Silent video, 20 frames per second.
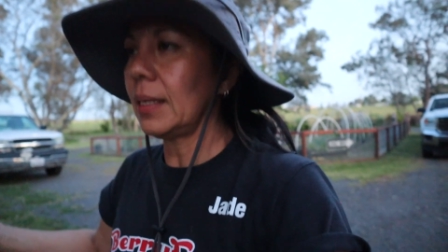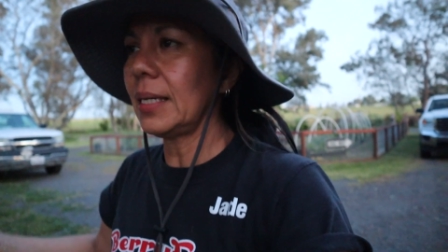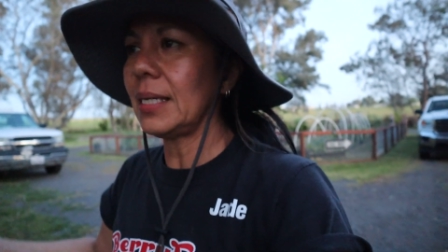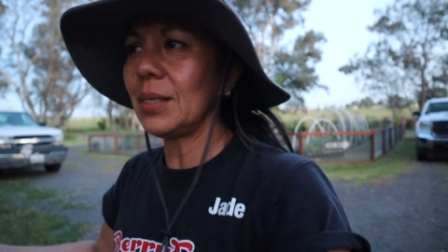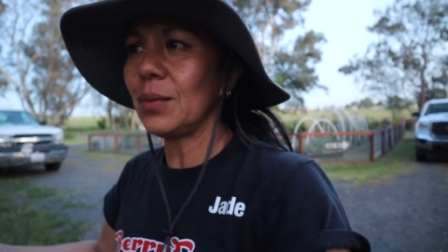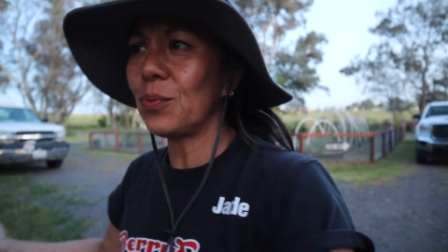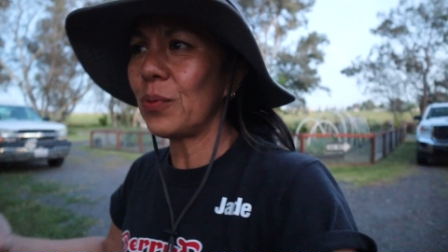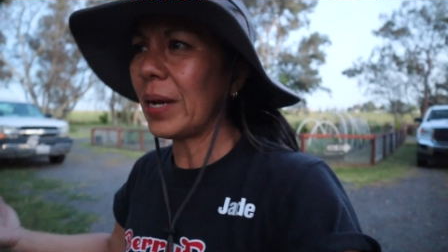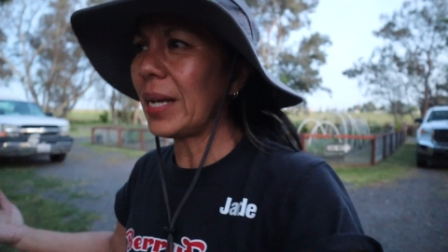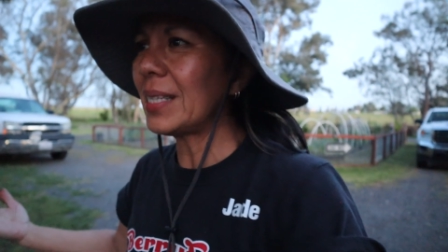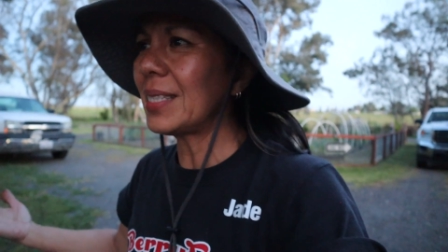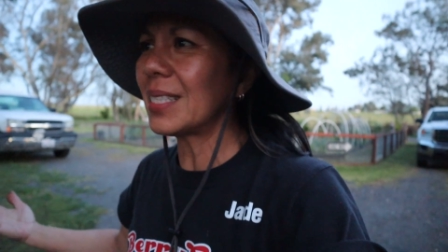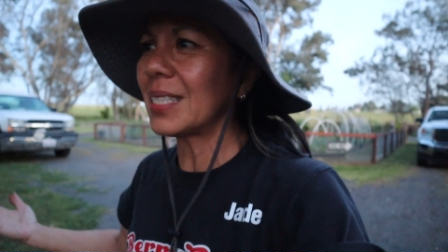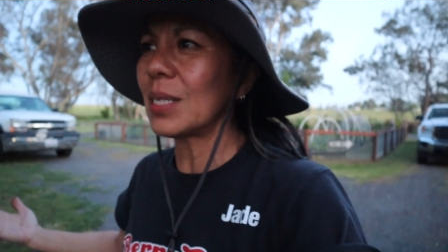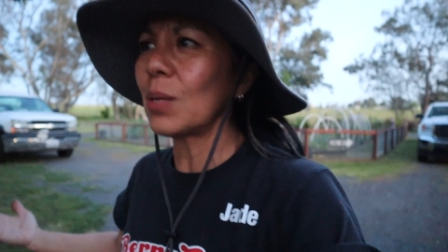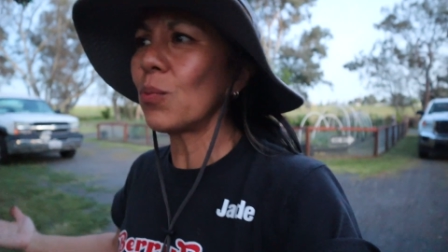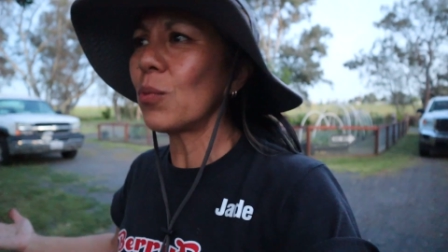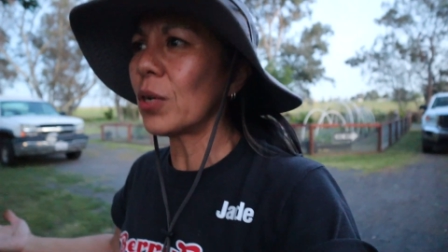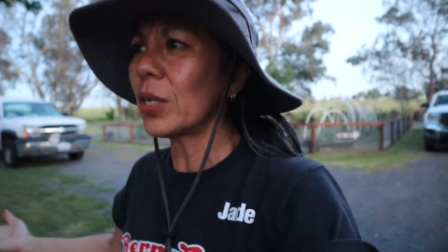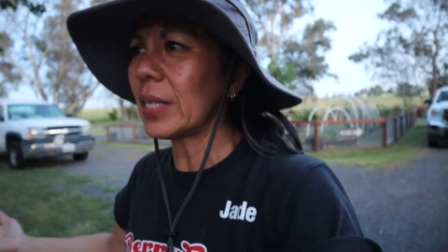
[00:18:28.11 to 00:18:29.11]
he read
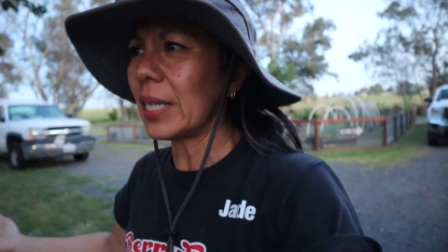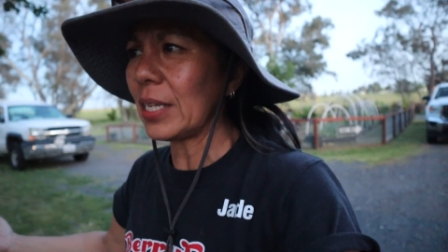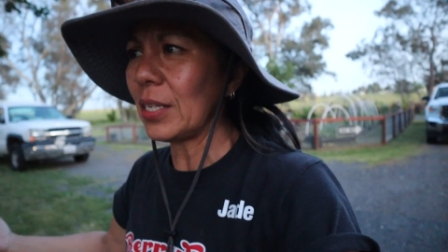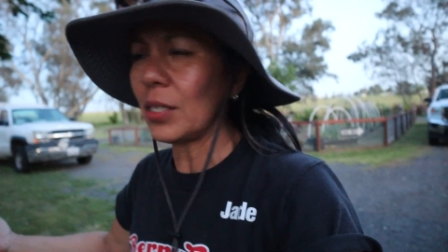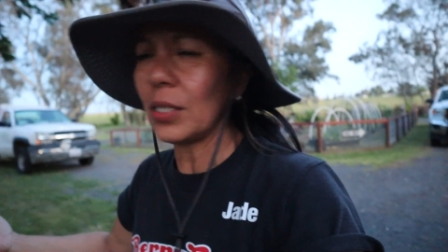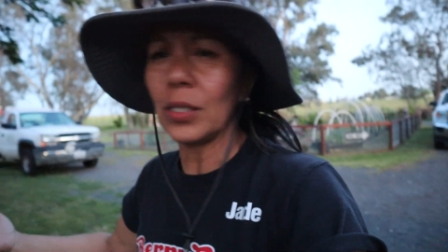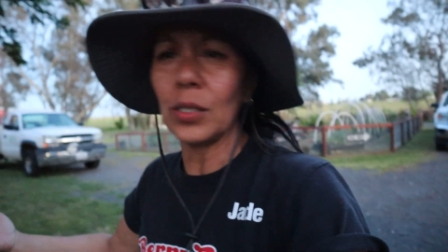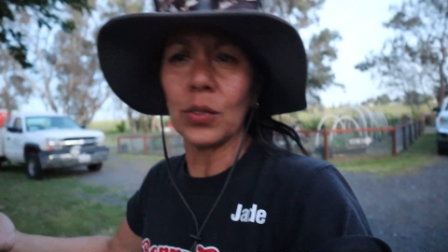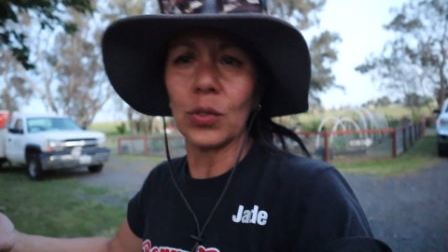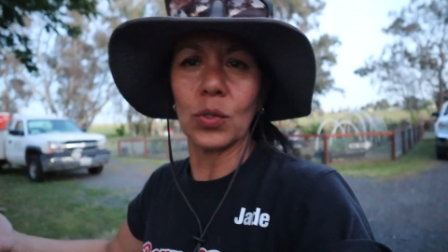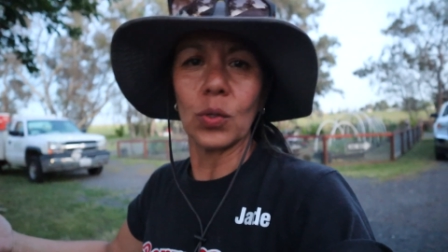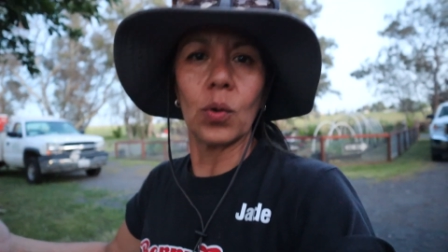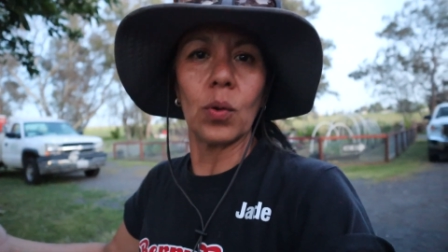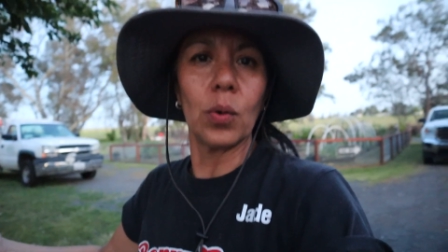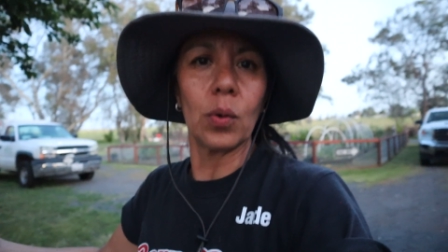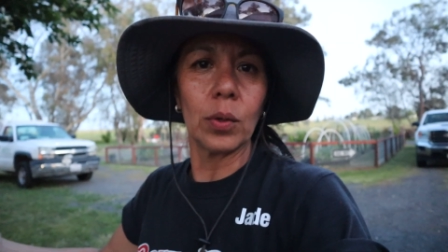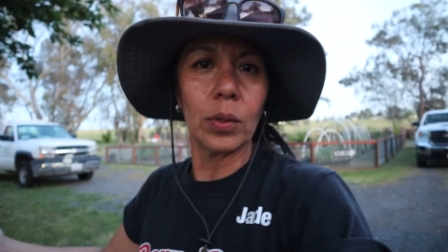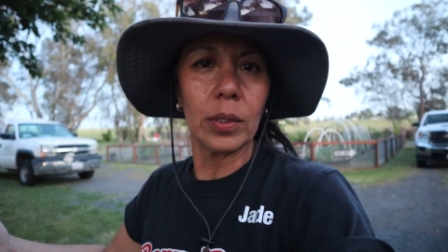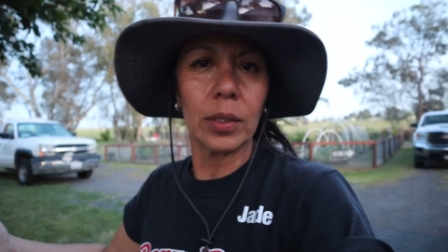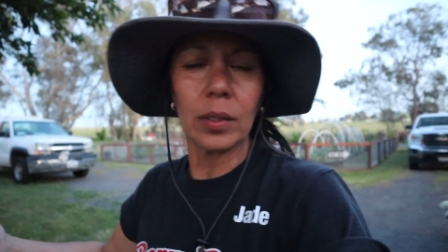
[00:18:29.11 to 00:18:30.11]
somewhere that you can use
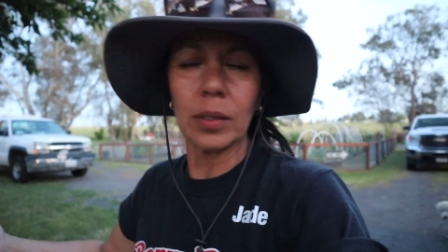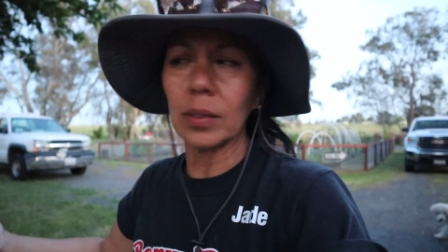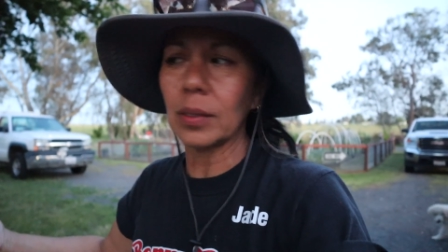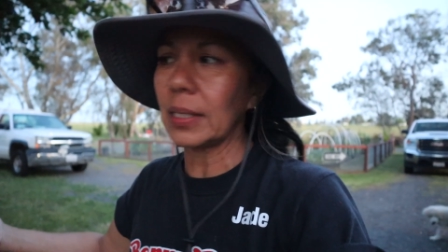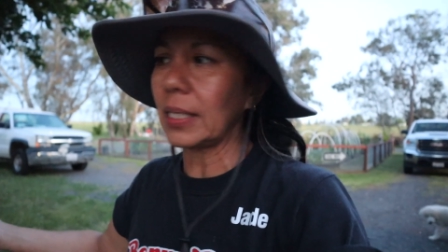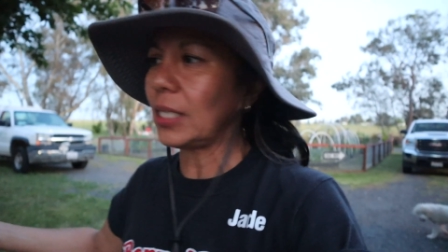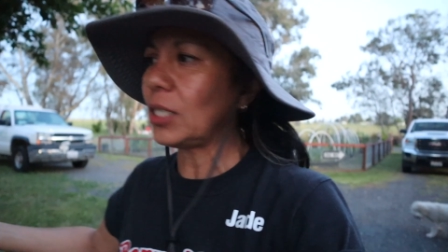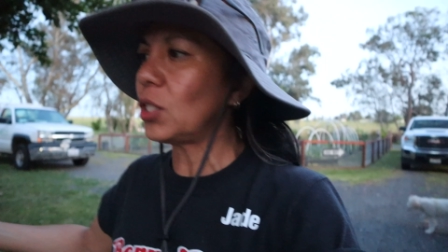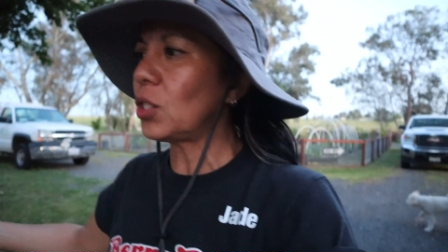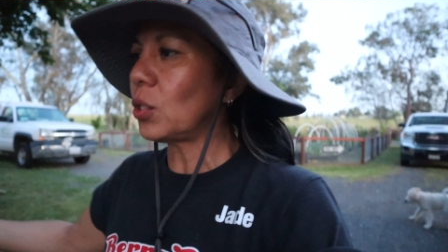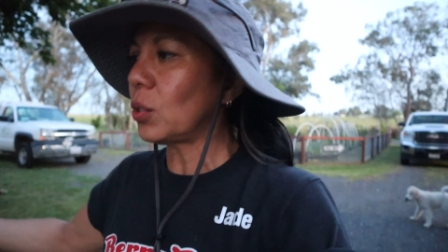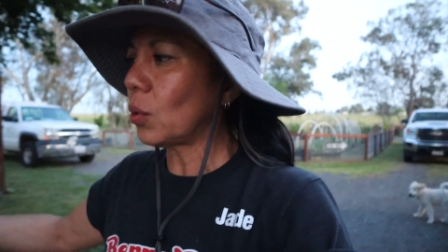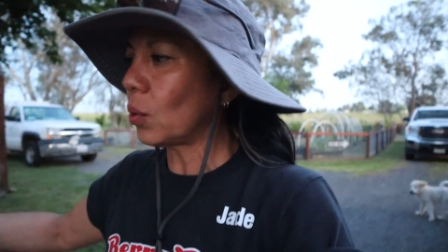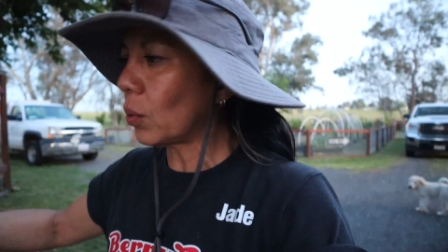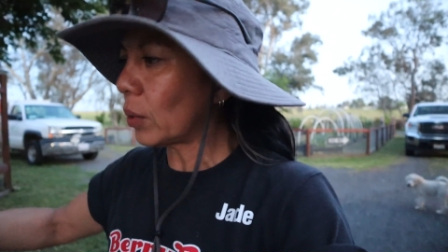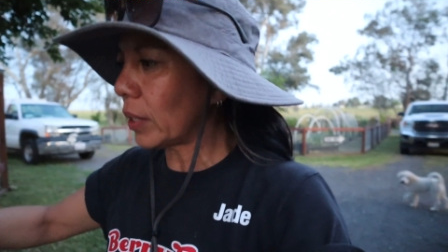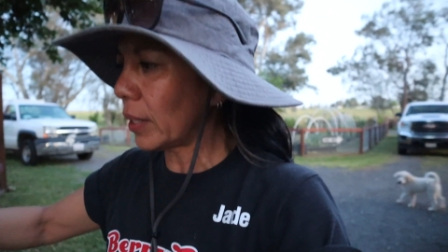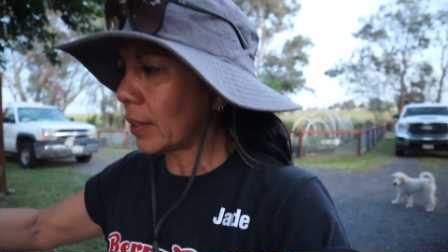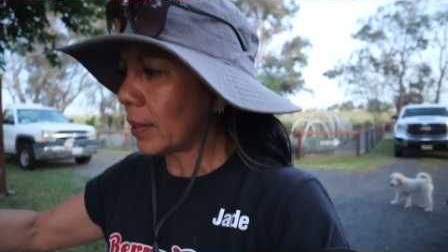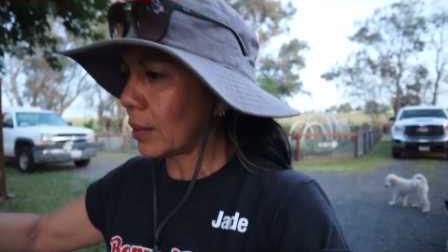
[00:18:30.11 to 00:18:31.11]
engine
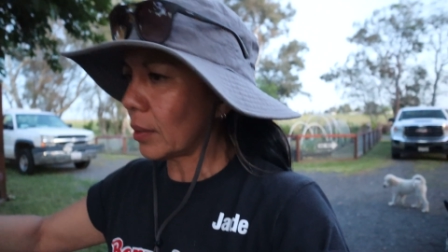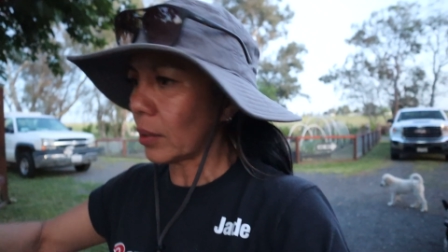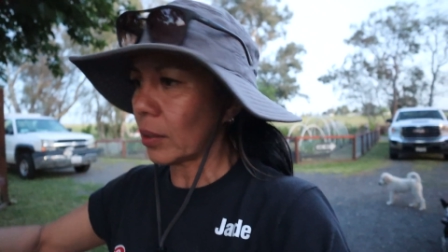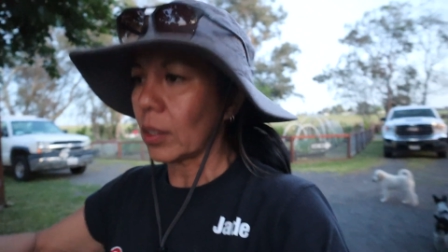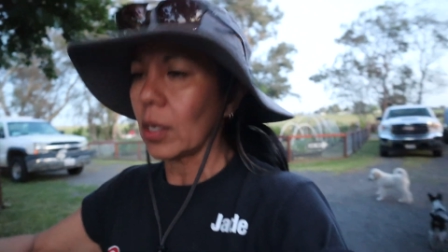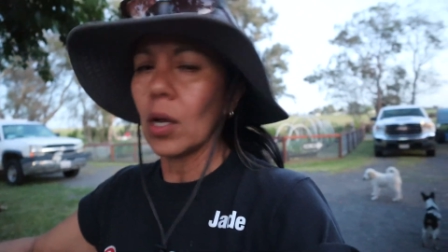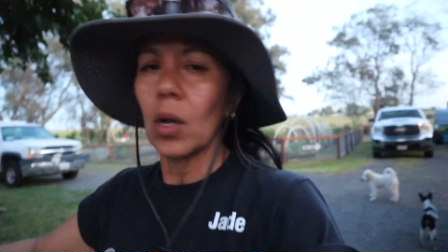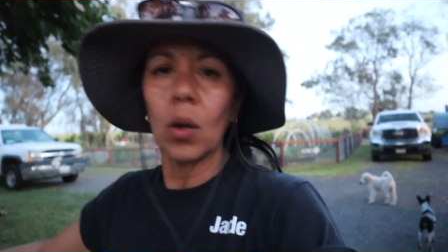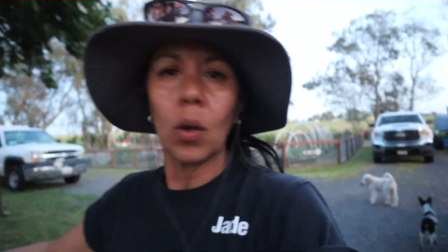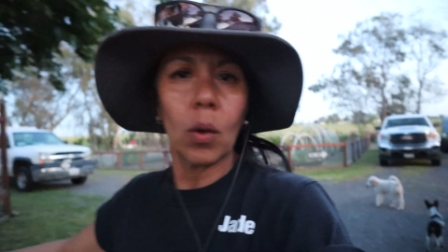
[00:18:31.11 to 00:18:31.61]
oil or